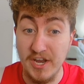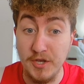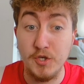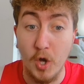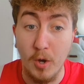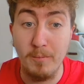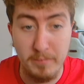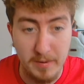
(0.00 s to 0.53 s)
a
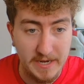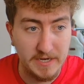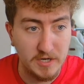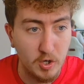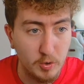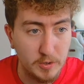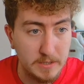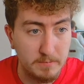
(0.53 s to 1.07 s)
non-playing
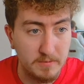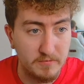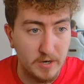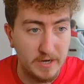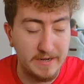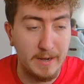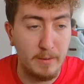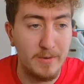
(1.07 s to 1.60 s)
goalkeeper
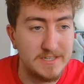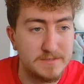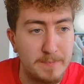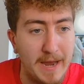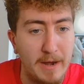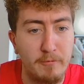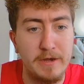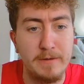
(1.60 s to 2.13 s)
right now. It's
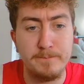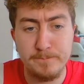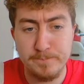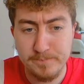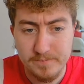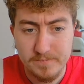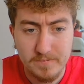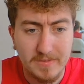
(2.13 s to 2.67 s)
Perrin.
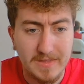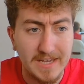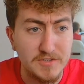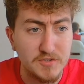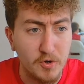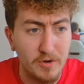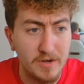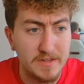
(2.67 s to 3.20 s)
He's
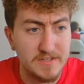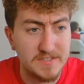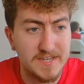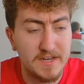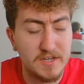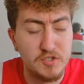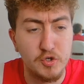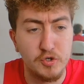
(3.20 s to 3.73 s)
currently the
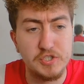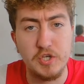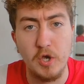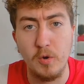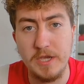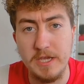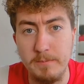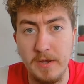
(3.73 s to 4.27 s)
second choice
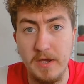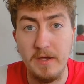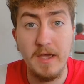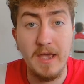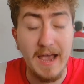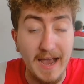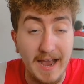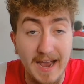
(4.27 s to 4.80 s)
goalkeeper
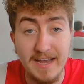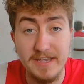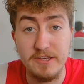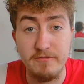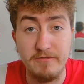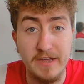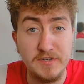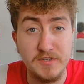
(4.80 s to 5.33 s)
at
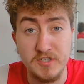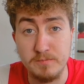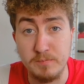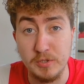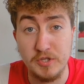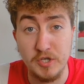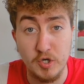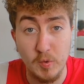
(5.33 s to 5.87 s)
Juventus,
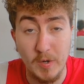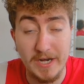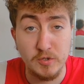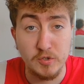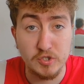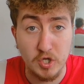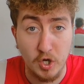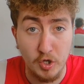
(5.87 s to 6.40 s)
but De
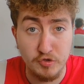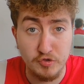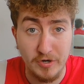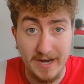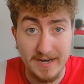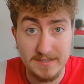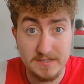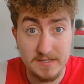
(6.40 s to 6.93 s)
Gregor's
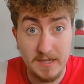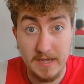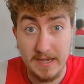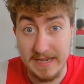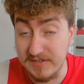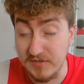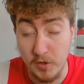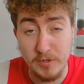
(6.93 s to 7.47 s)
contract,
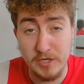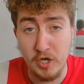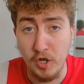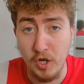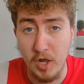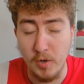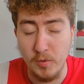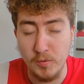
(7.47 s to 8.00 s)
he's only on
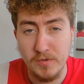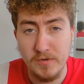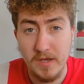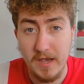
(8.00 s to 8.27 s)
loan,